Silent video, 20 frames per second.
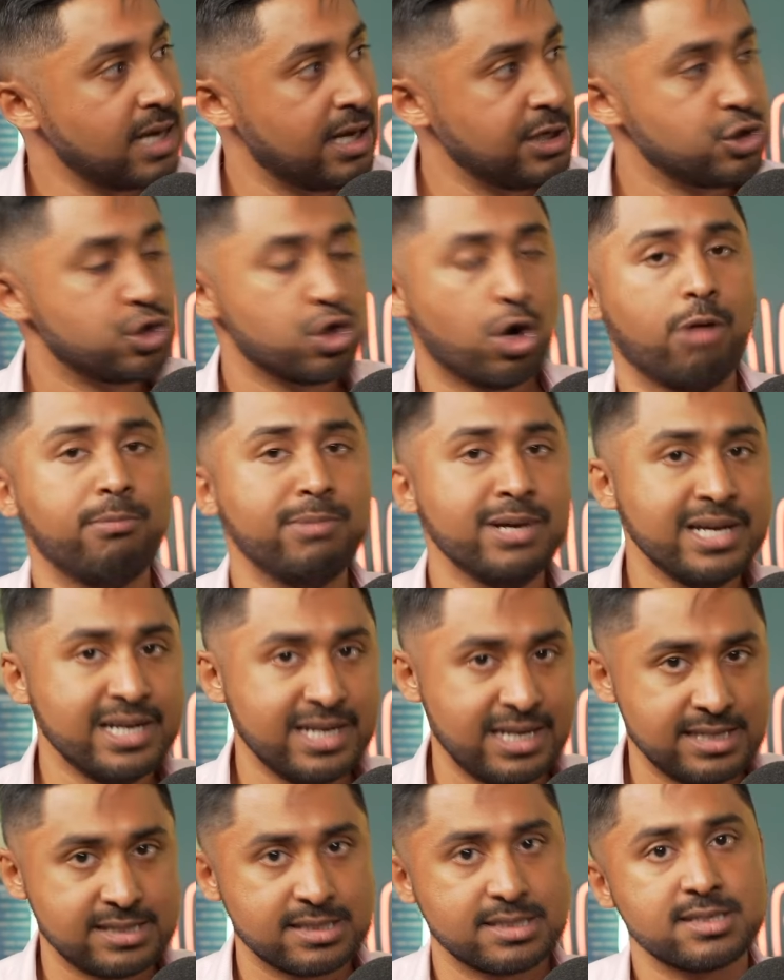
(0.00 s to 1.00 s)
A job
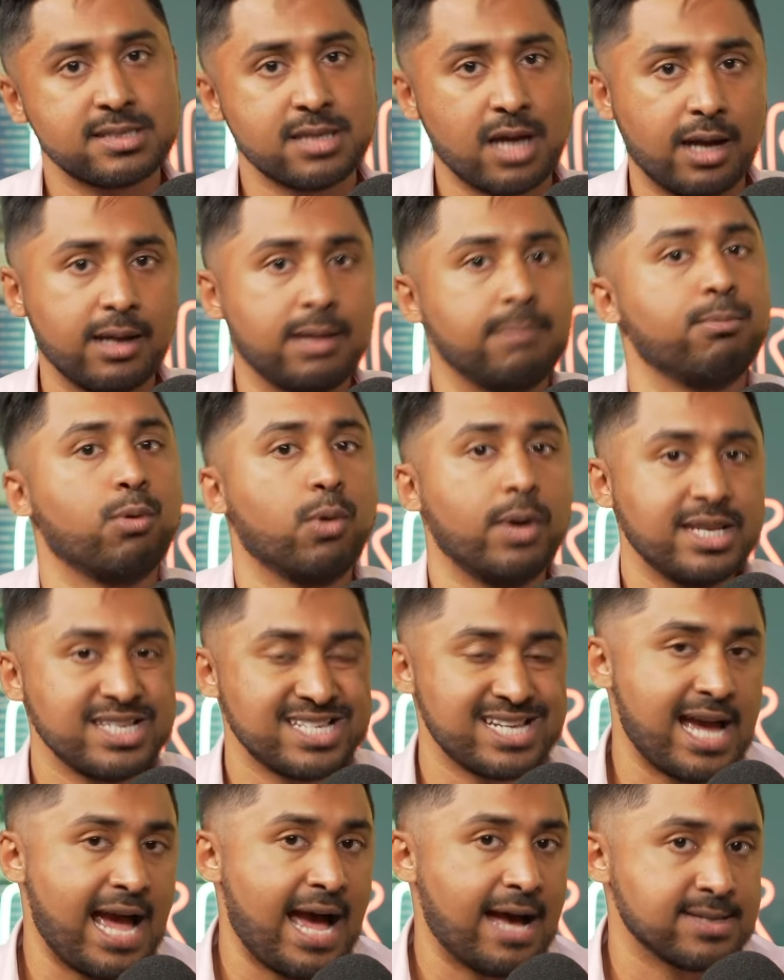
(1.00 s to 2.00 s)
is the starting point
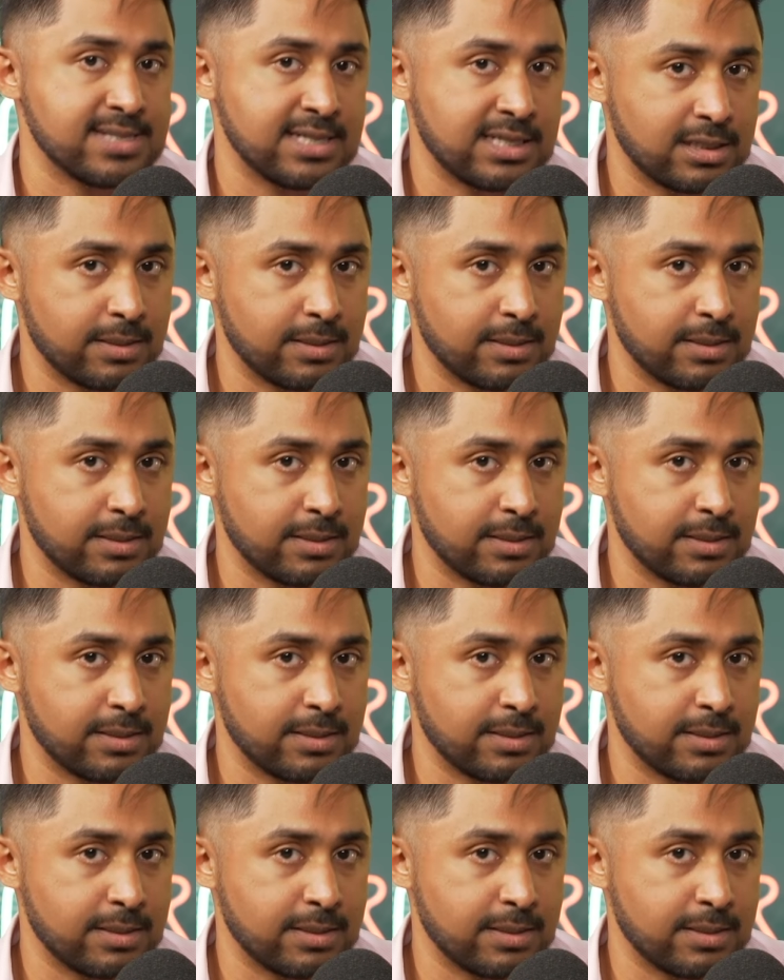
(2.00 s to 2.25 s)
to housing